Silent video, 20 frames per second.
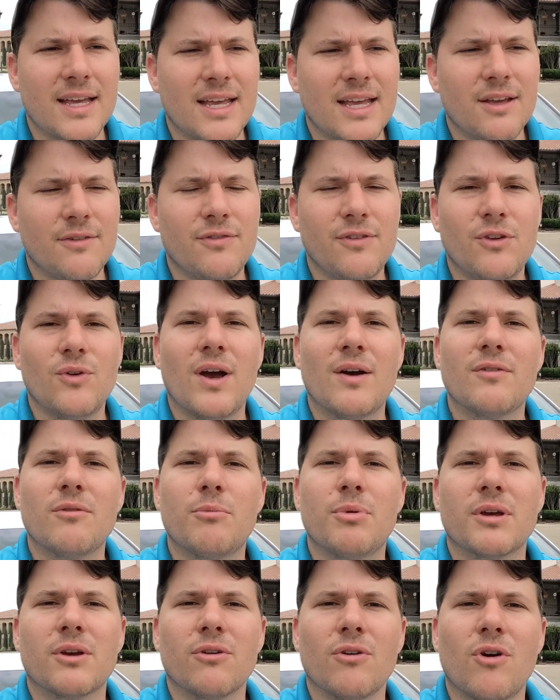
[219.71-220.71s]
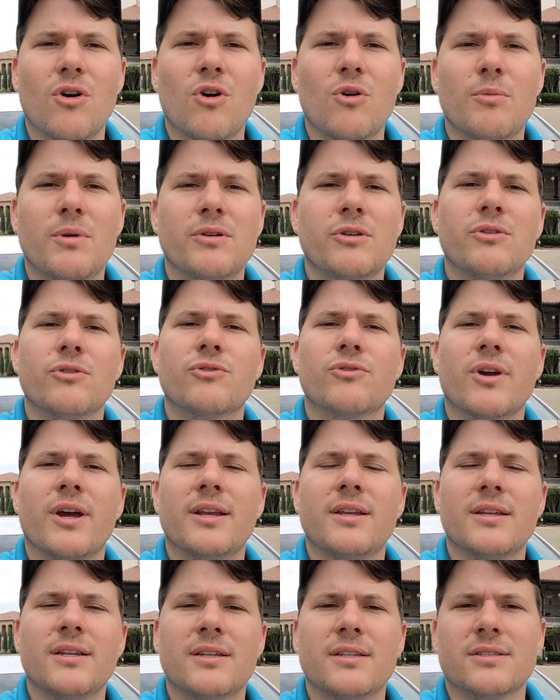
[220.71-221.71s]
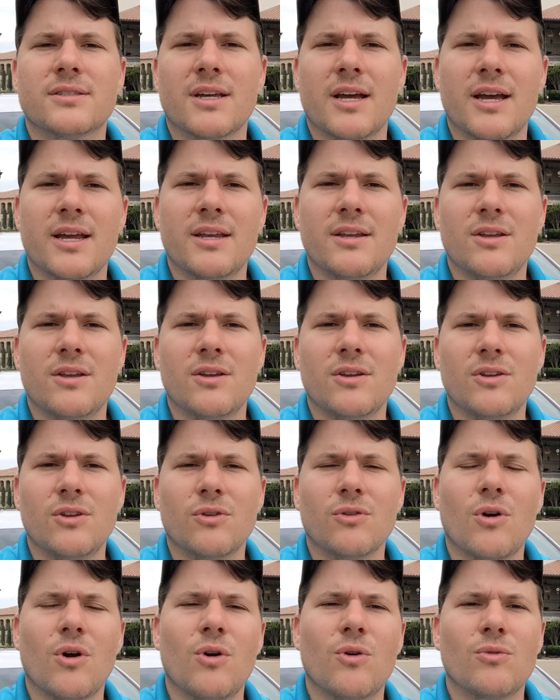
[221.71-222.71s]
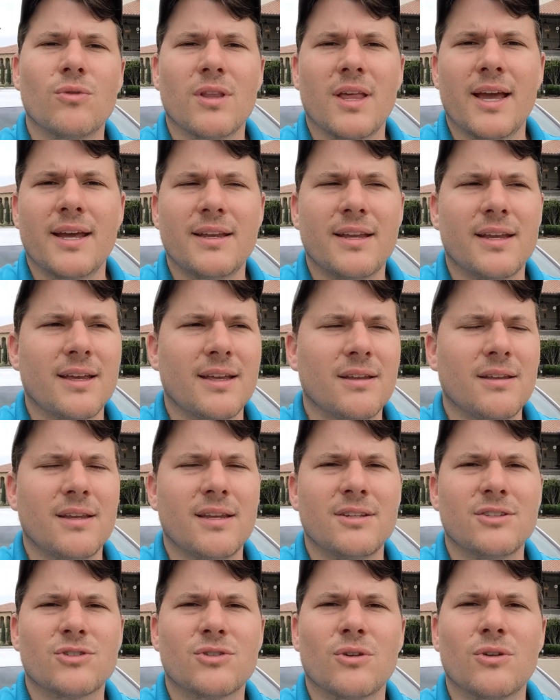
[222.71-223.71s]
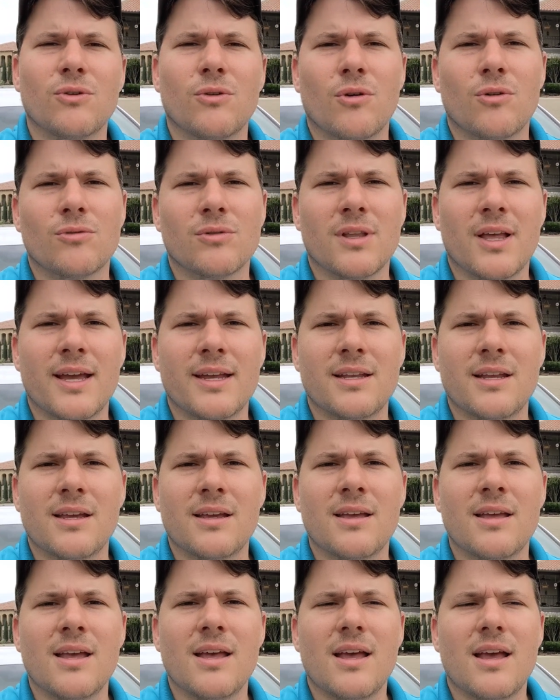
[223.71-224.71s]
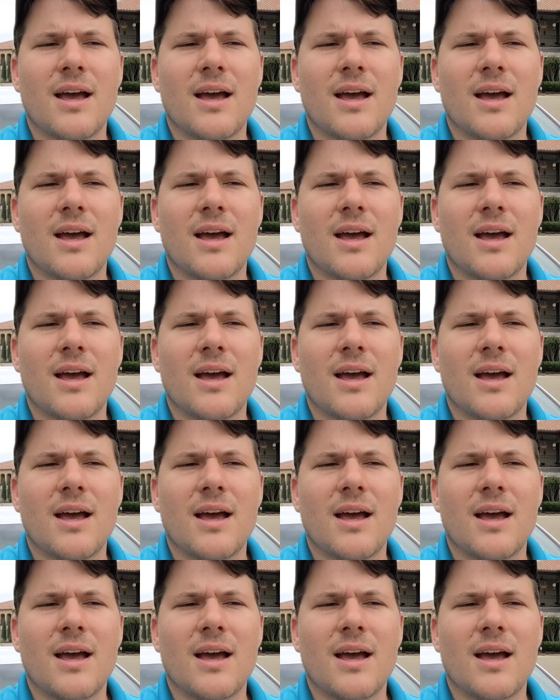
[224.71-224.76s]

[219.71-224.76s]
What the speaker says: If you have a bigger home and you're trying to design your own lighting and install your own lighting,